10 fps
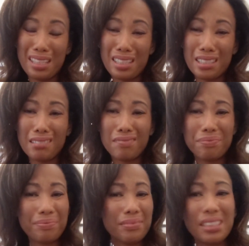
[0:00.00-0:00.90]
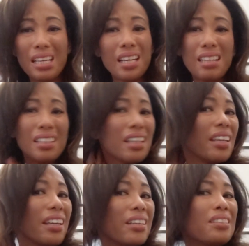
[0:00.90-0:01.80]
done. Need a
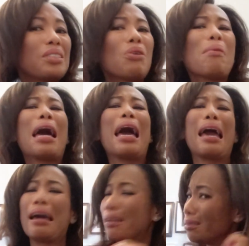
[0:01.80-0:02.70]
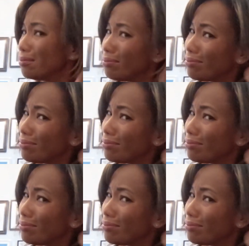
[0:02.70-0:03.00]
haircut so bad.